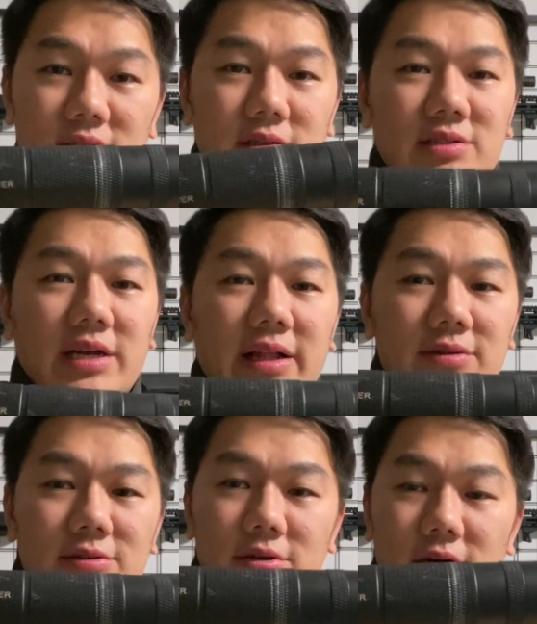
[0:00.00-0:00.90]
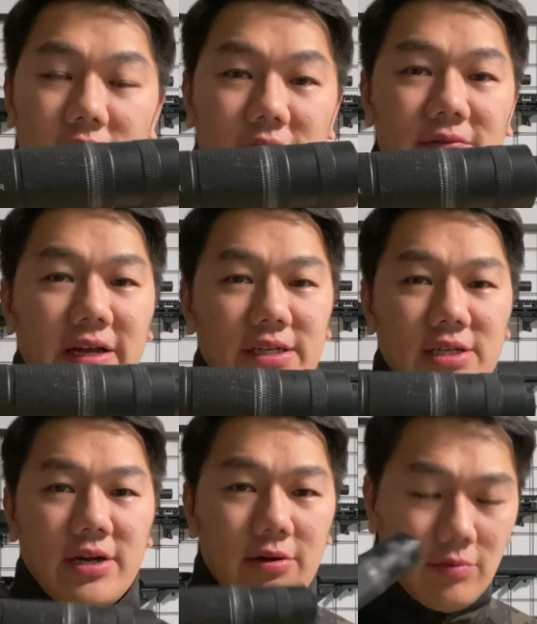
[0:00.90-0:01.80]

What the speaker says: your silencer or your flash hider or